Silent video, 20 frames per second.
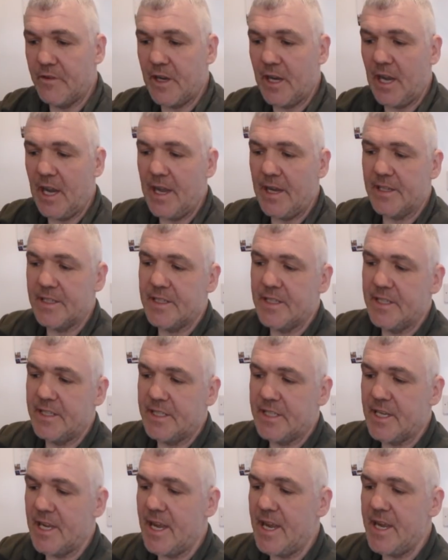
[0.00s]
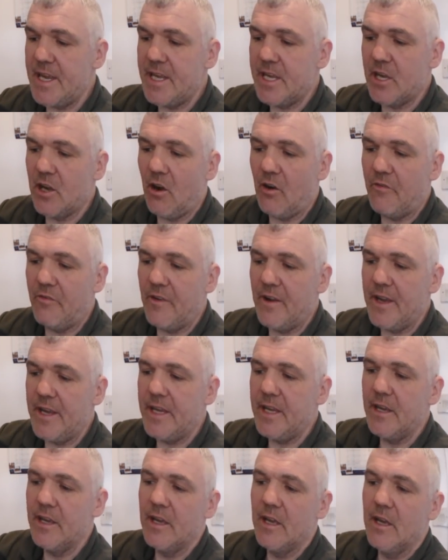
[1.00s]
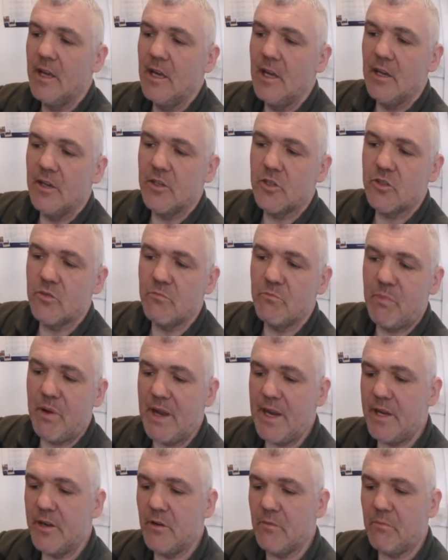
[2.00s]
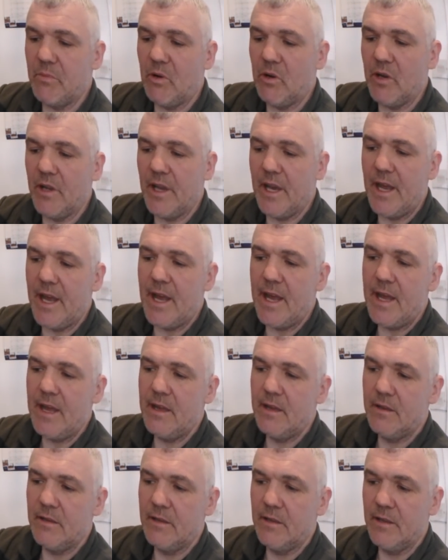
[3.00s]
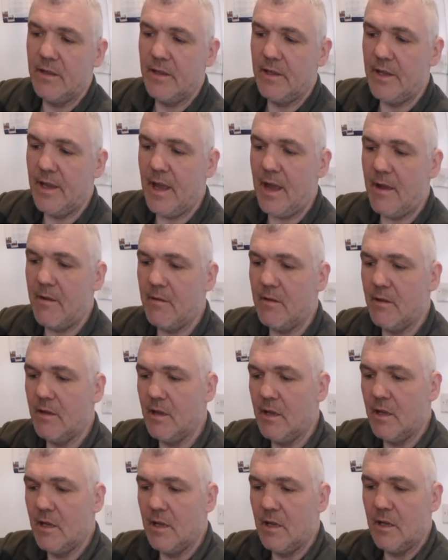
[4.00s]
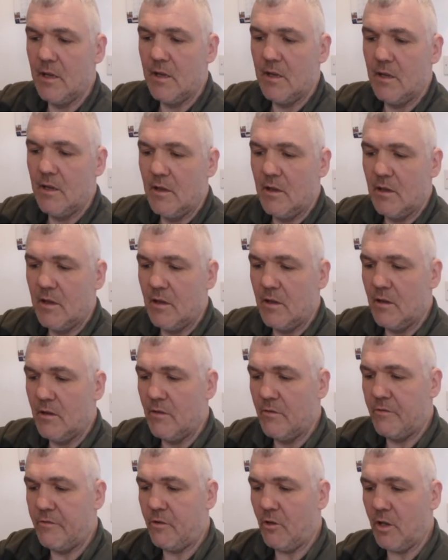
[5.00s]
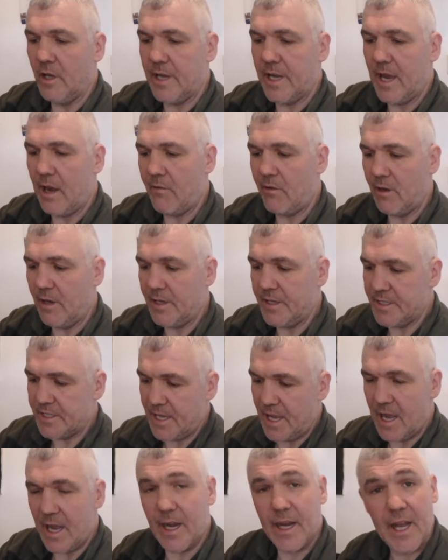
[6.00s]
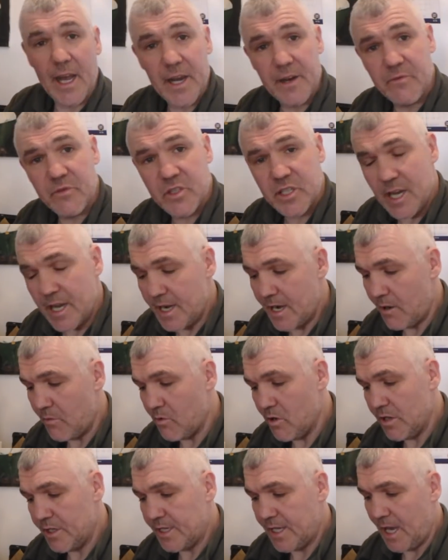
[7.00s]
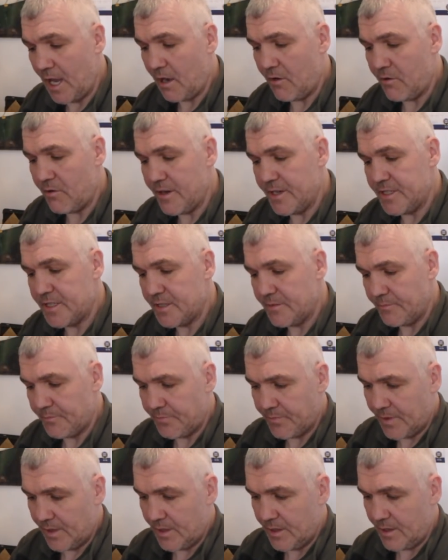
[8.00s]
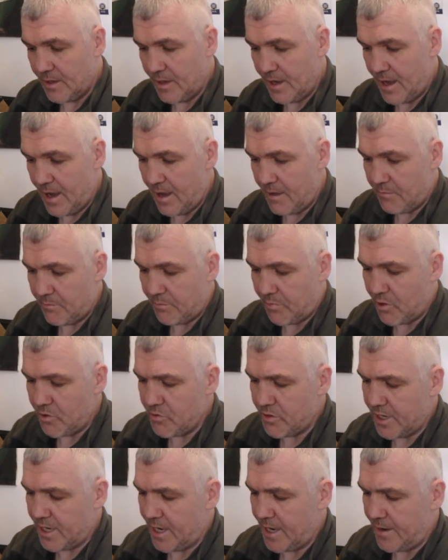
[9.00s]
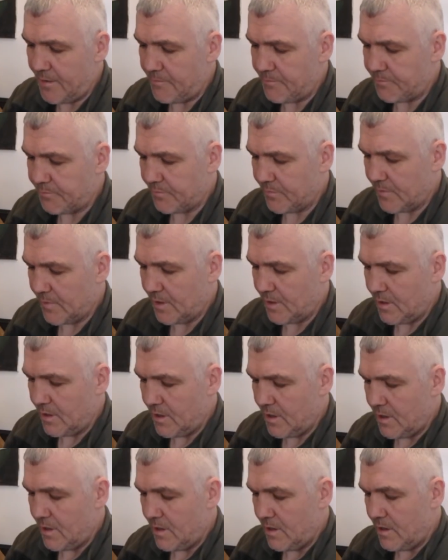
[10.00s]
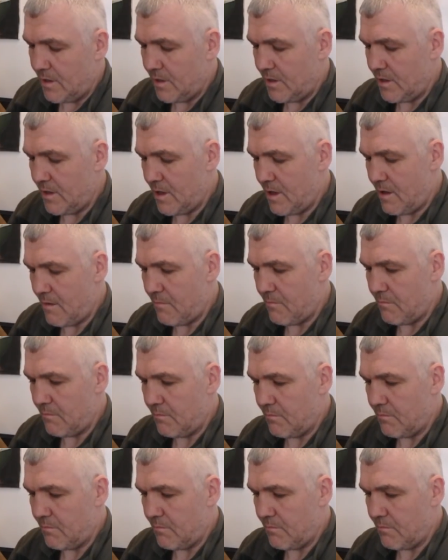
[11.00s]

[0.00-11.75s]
I've collected. Tea, coffee. There's some peanut butter there, yeah. Full of calories that, I can't even say that word, calories. Yeah, brew kit, yeah.